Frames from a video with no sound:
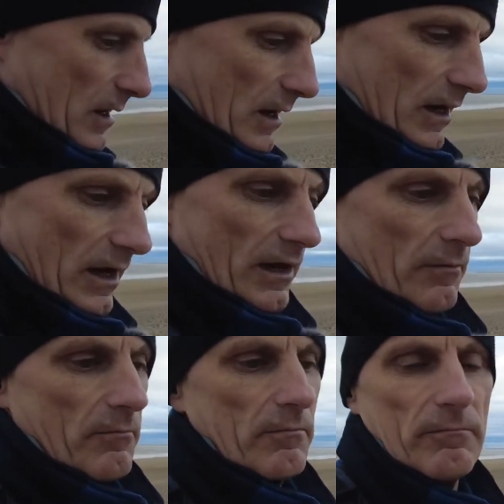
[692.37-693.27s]

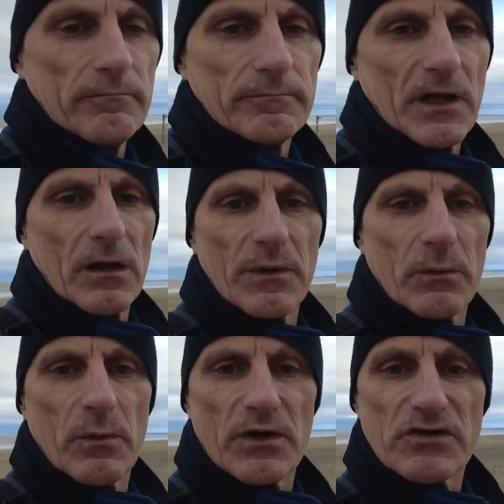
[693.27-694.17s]
can't
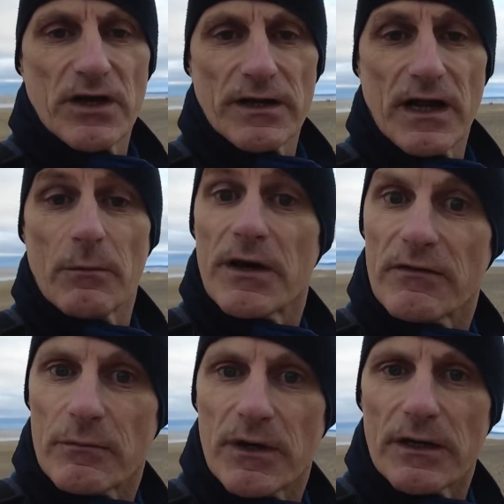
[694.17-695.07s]
remember what I was saying now, but
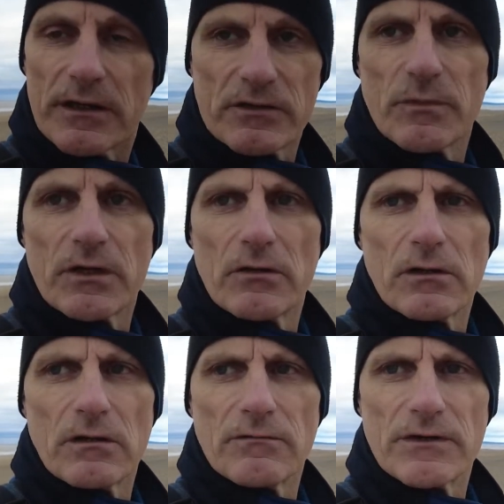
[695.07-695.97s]
never mind, that's me all
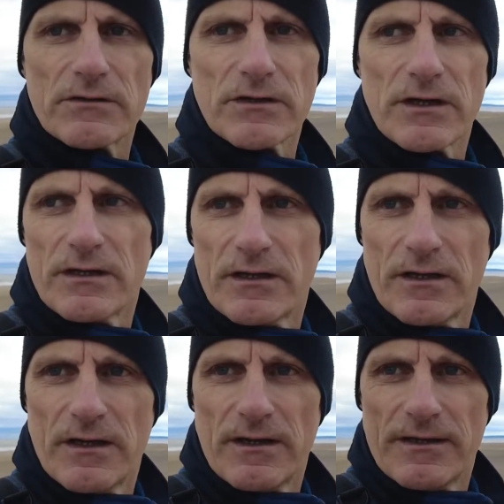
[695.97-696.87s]
over, isn't it?
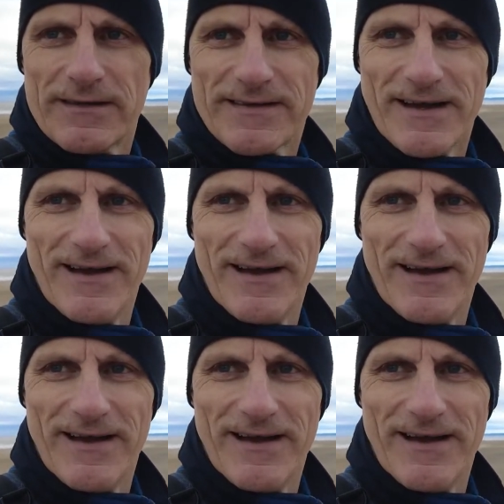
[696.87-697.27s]
So,